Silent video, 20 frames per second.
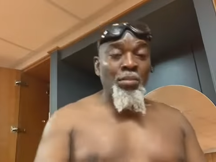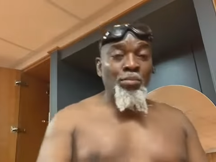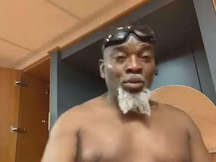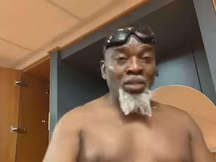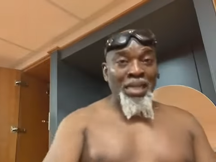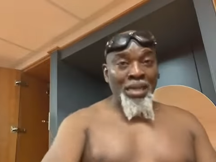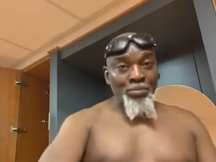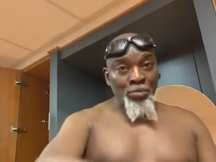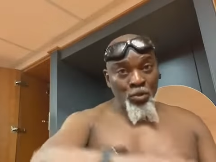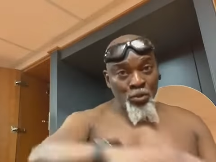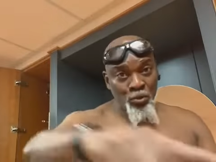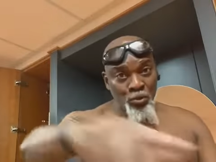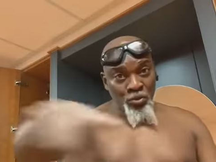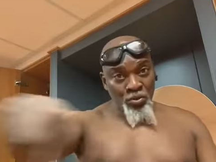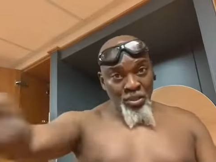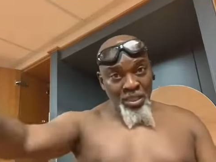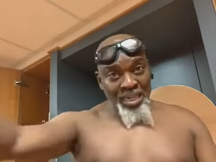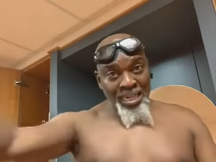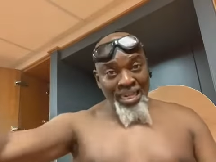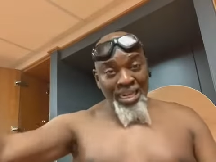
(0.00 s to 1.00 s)
But I'm also
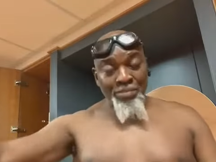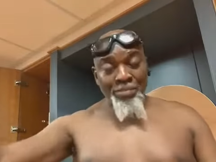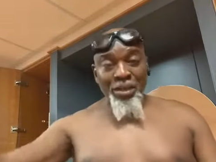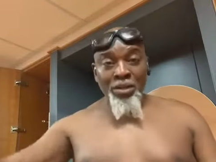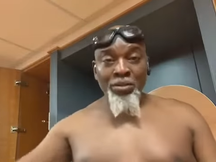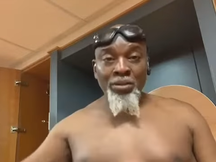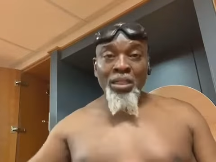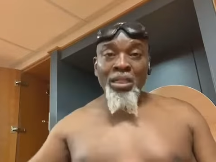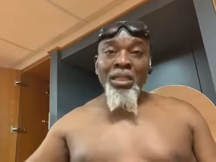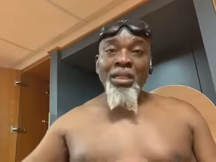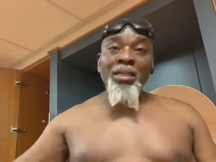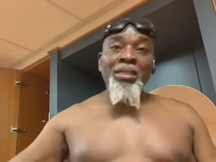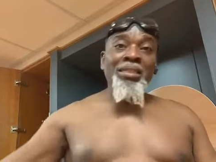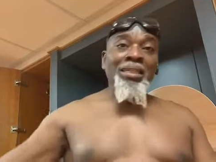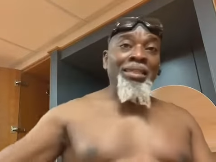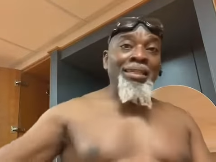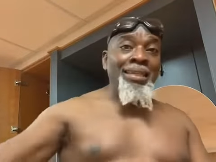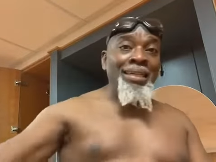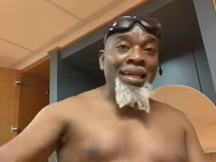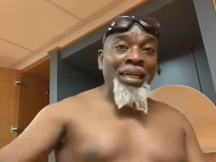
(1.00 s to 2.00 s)
thinking about
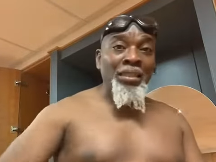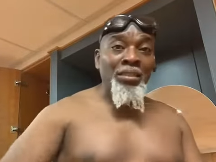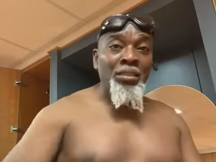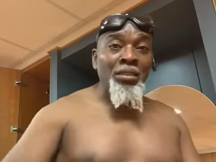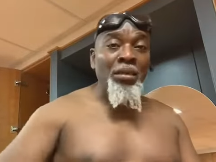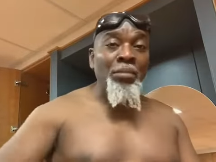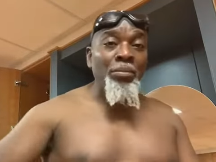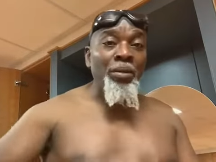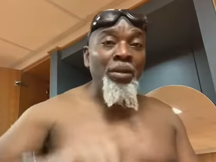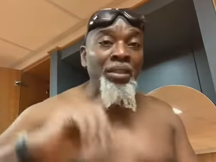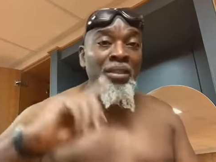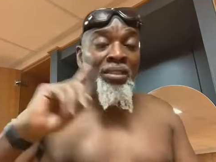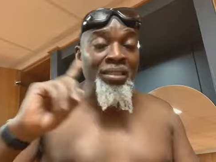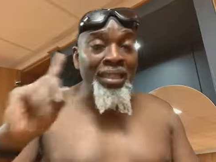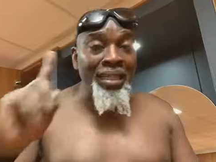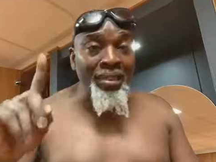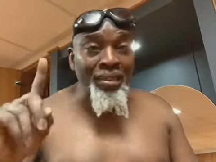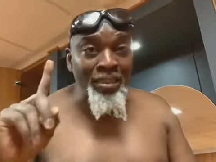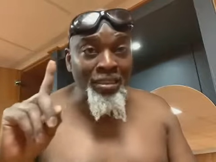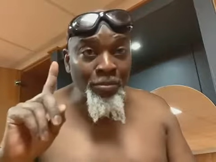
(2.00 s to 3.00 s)
the Ninas. Please
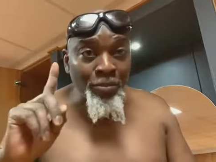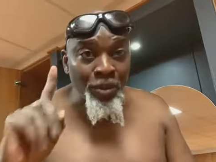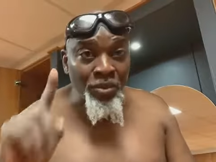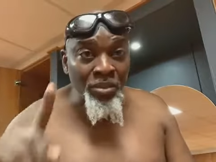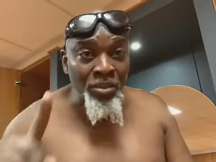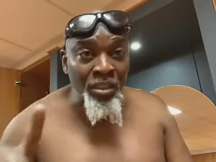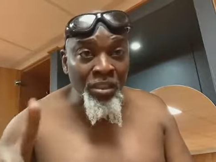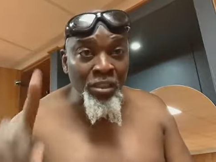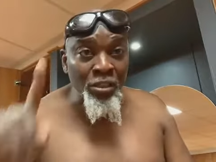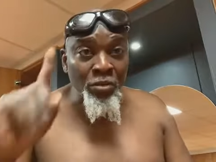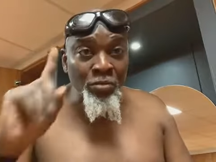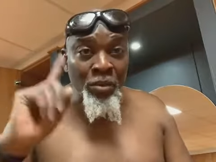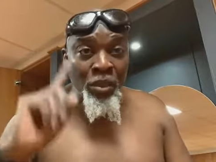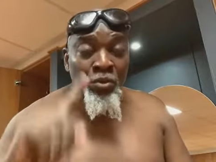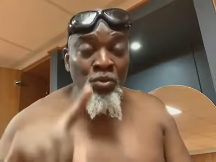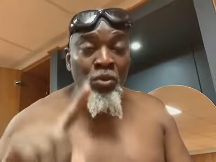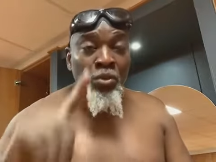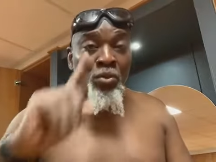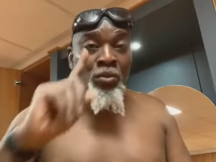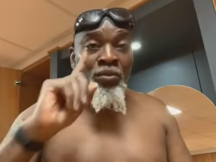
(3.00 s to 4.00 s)
take this opportunity to
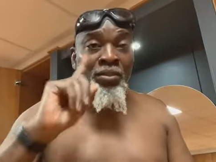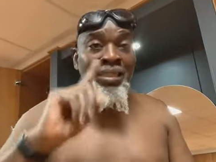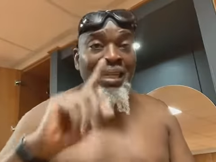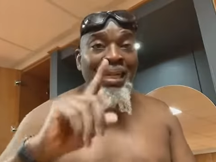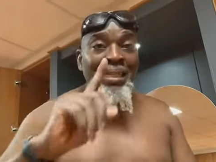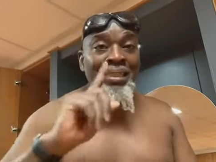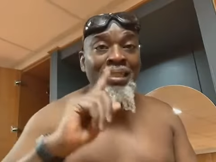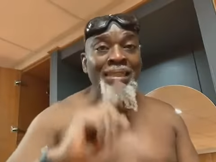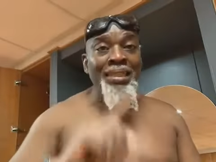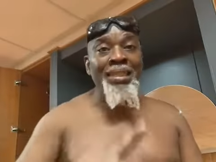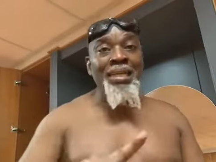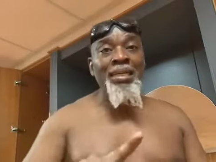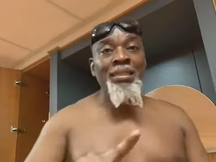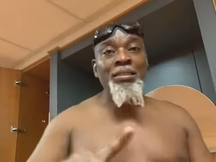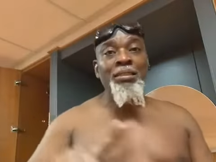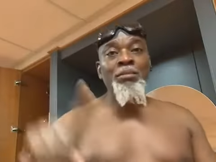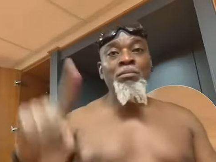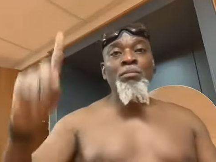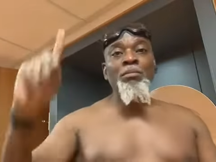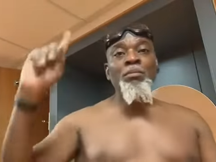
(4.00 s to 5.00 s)
make sure you sign the
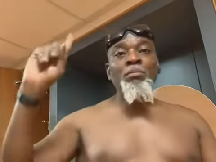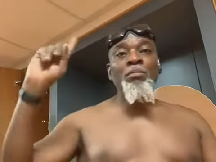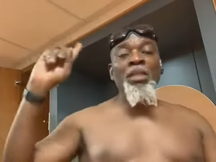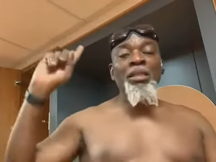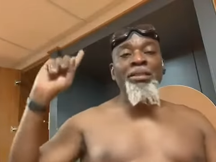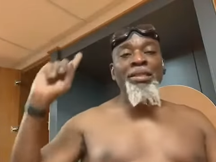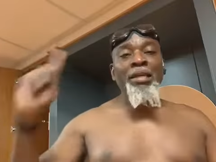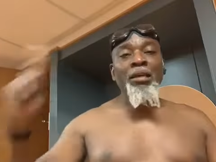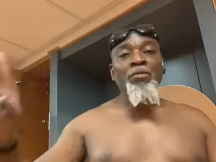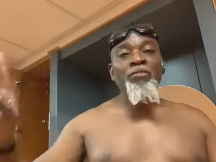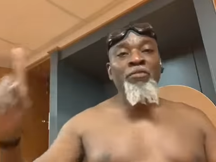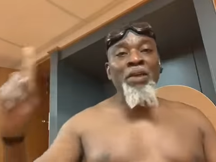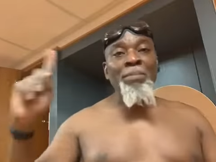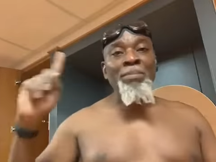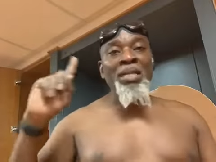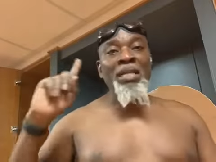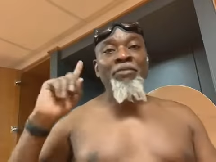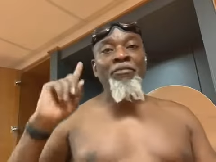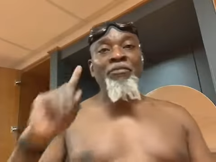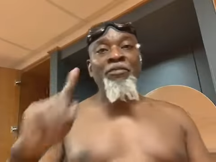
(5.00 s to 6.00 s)
Ninas. Tell
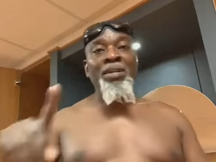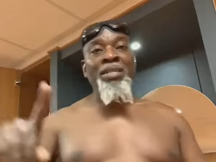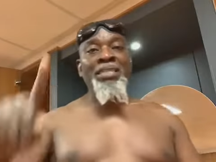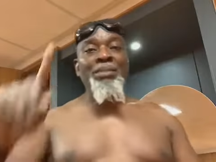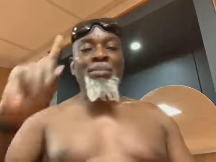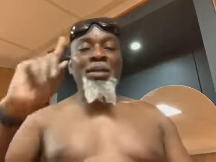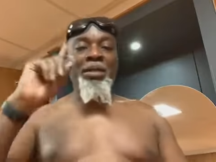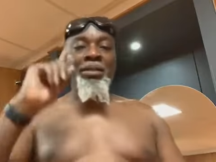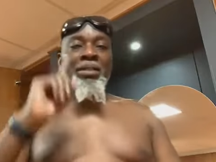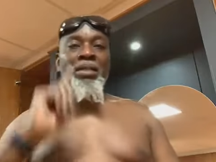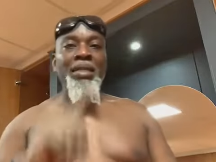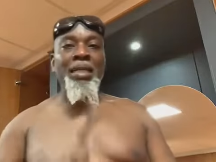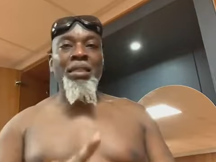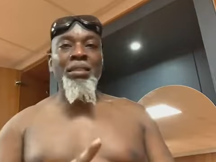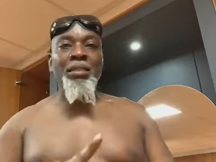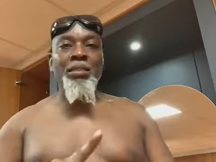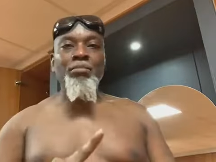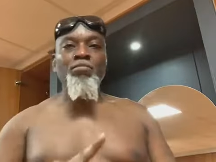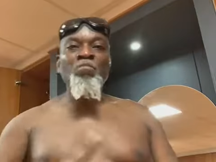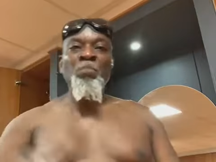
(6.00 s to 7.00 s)
family and friends about
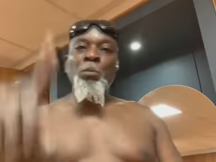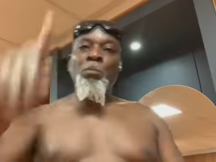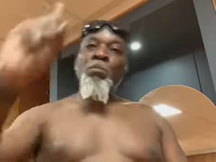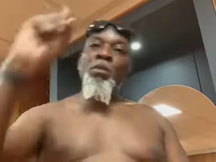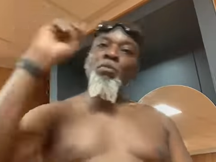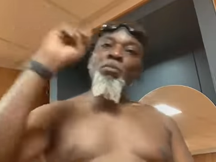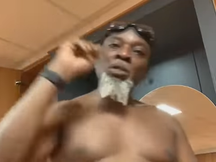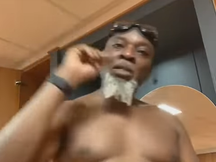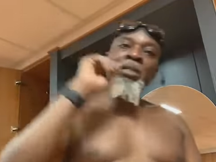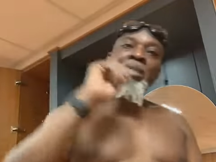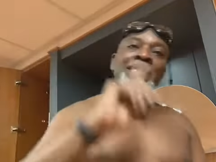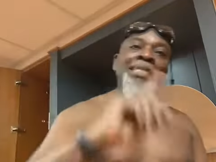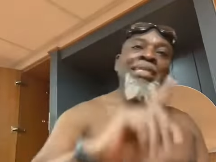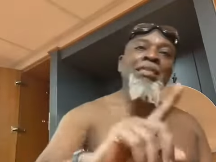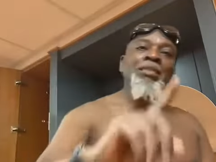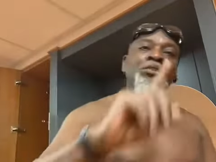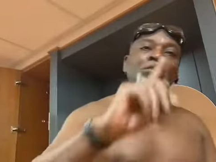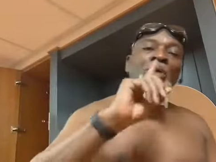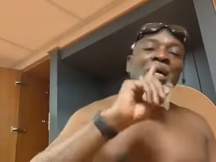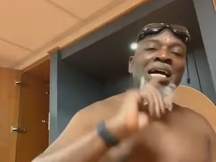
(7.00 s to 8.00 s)
Ninas. You need
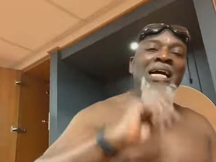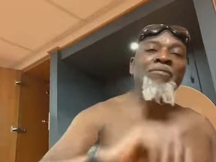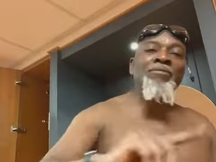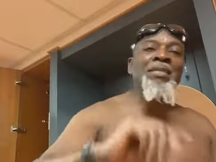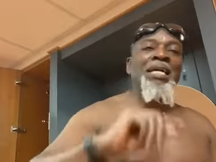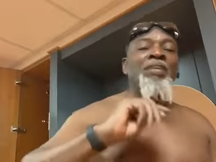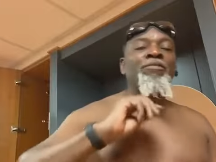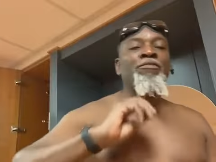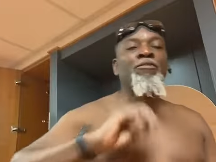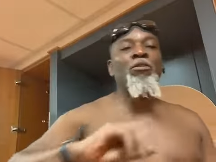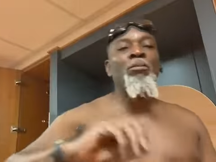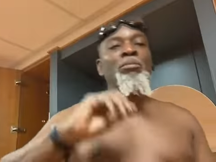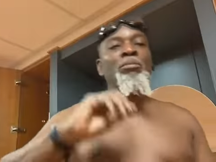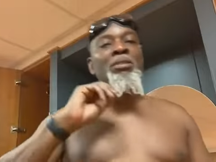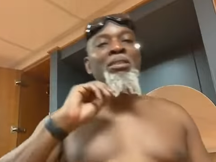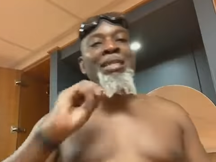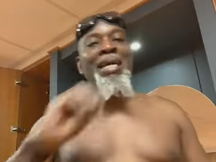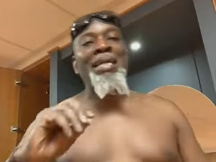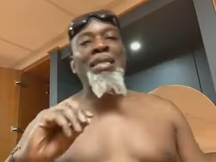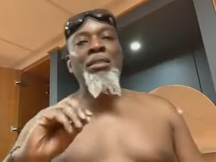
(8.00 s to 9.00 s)
to have that form
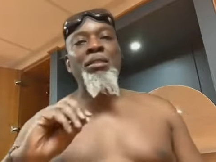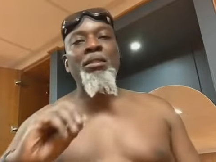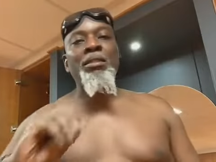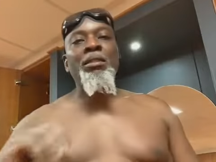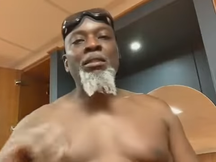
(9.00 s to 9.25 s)
signed.